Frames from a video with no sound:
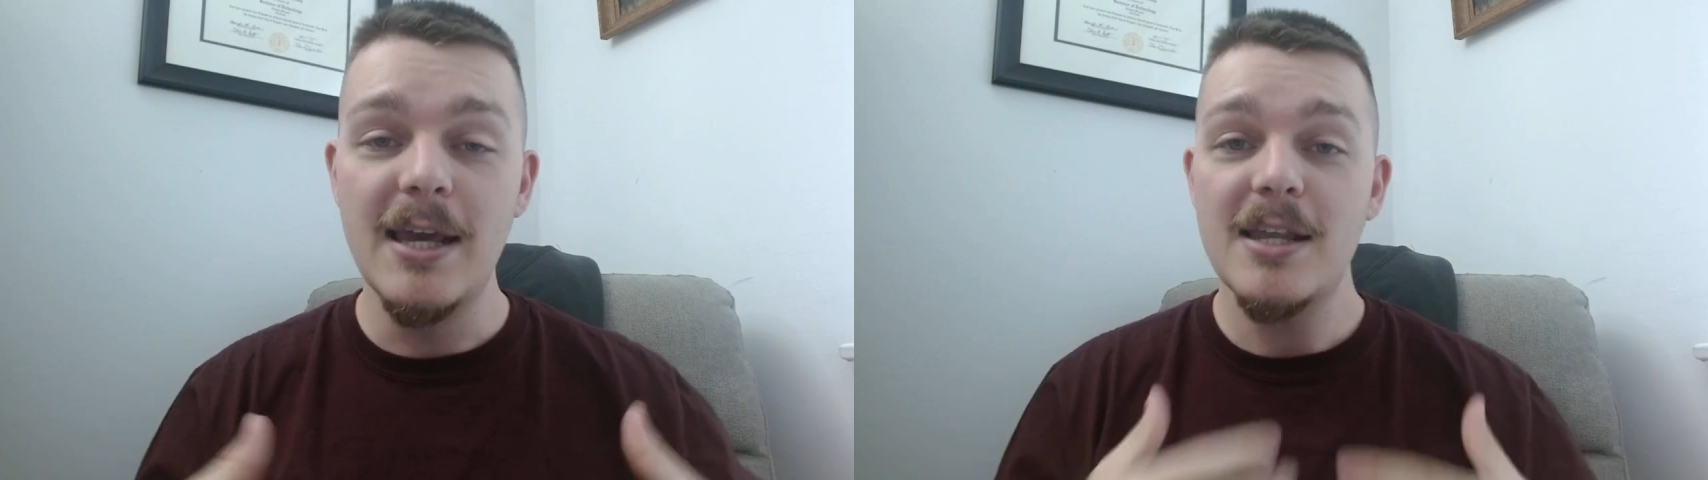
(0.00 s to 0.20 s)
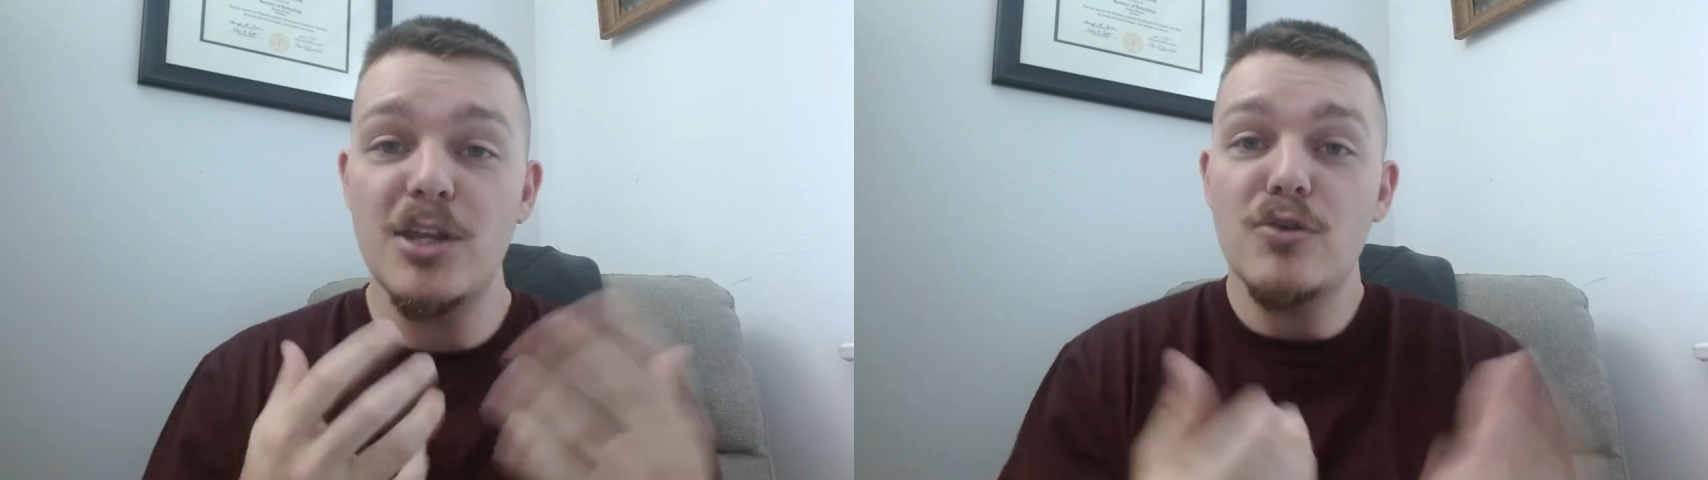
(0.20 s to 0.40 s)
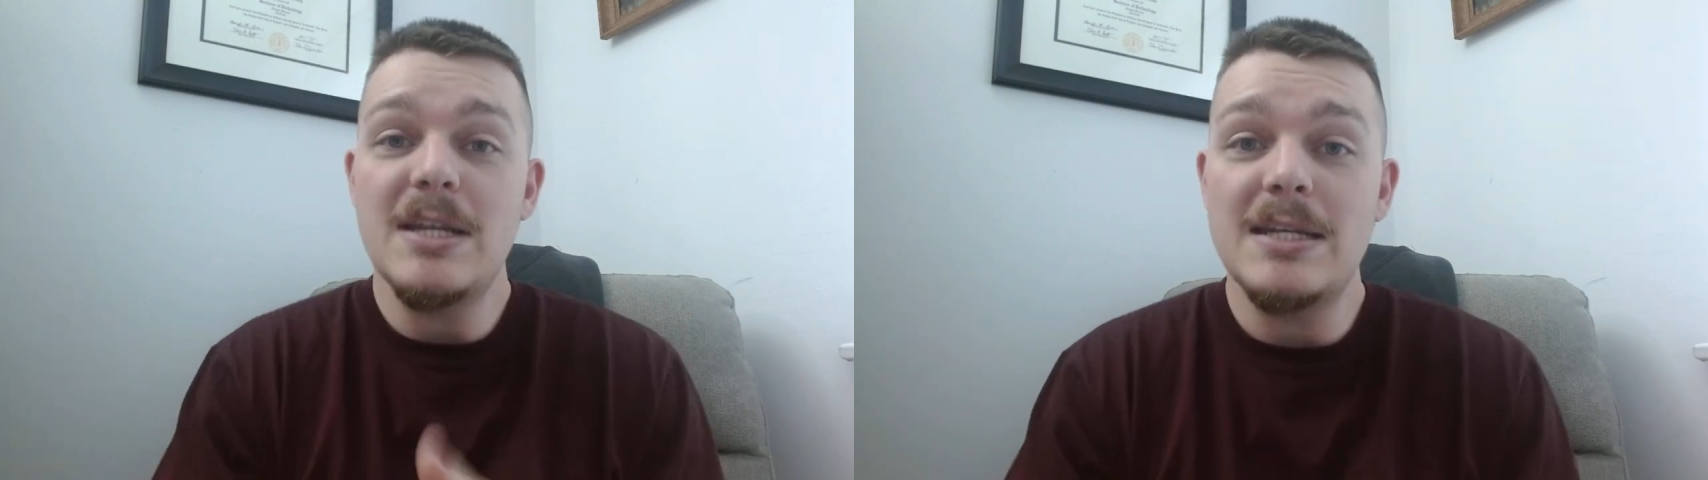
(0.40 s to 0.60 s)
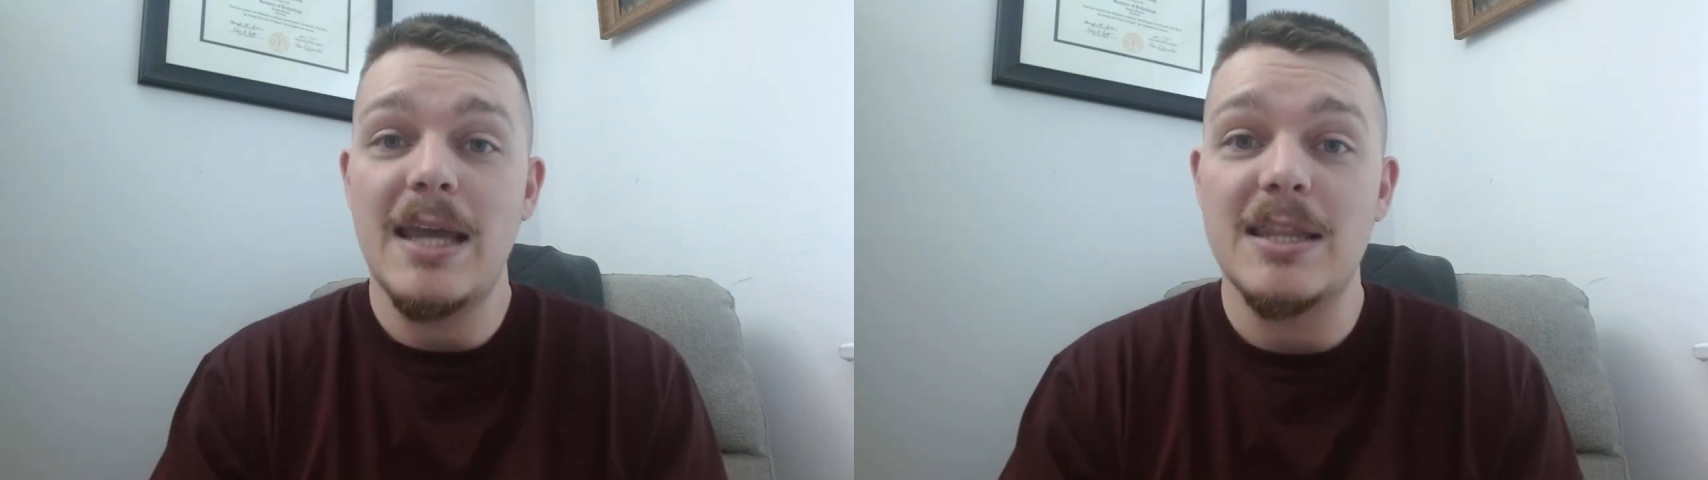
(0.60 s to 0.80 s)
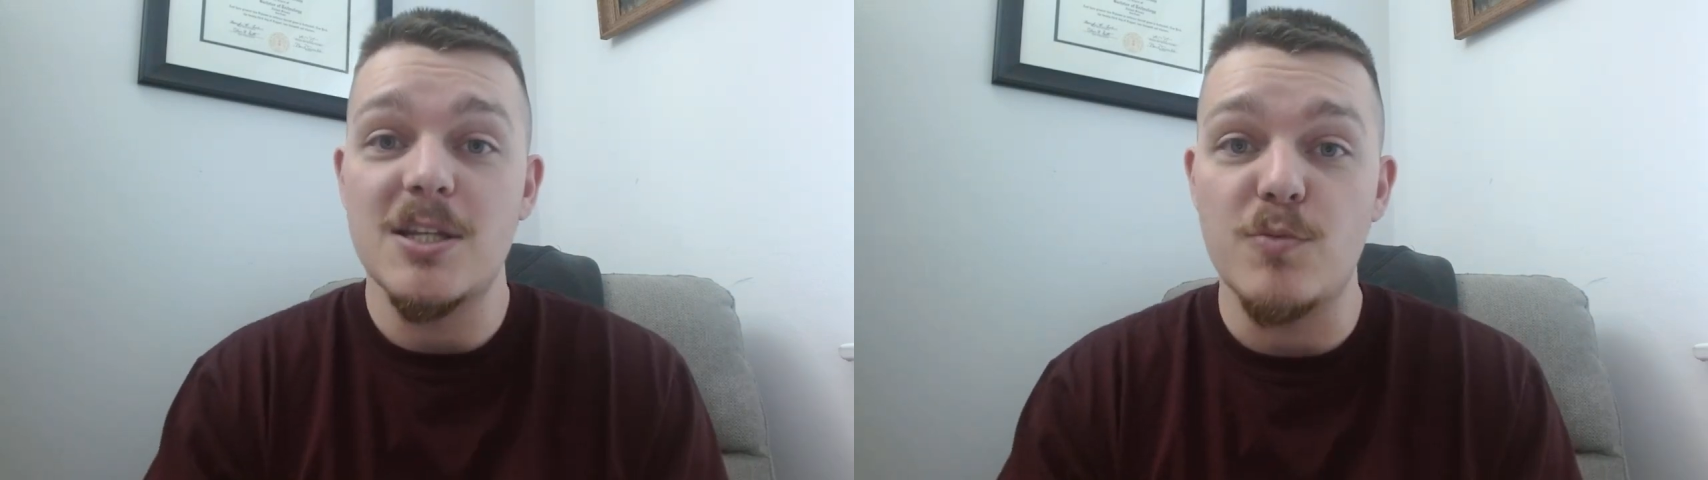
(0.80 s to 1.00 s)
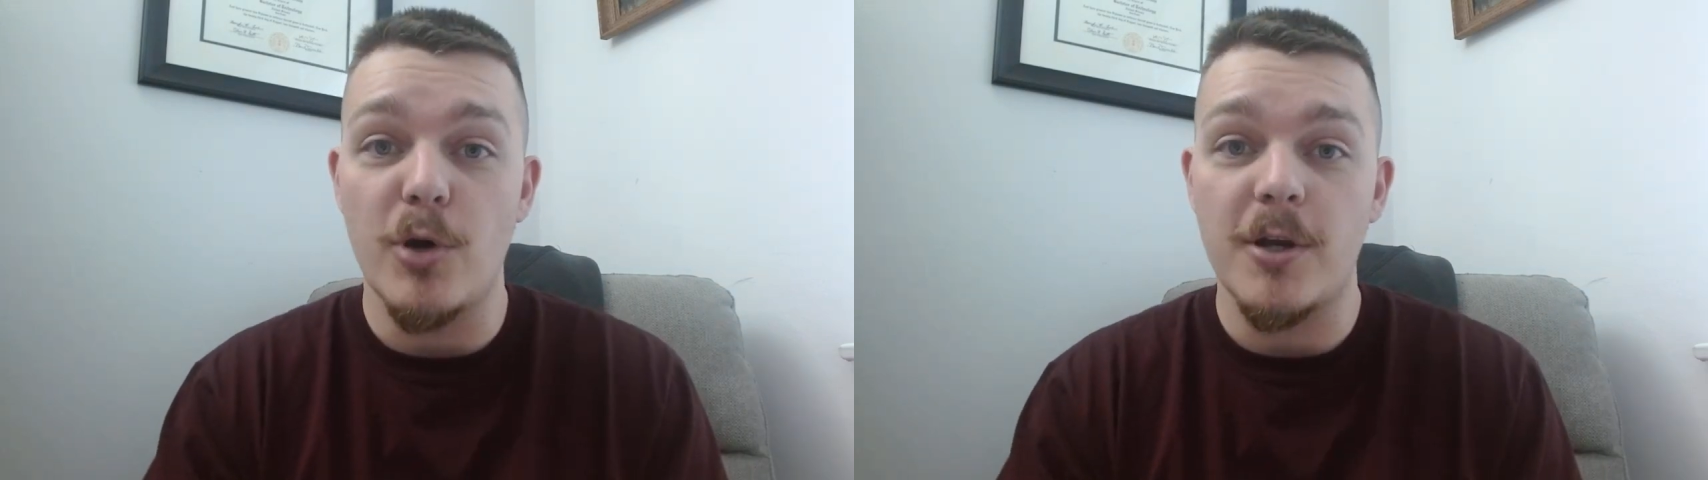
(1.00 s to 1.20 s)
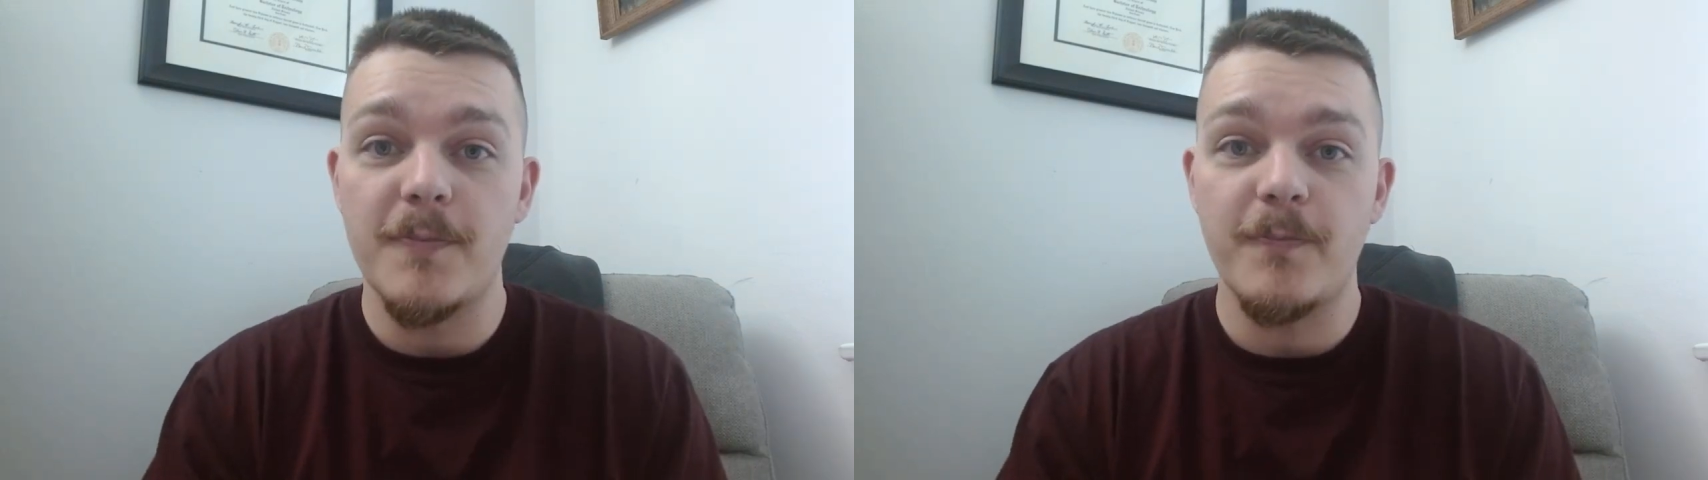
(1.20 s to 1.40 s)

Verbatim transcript: then you need to get this book.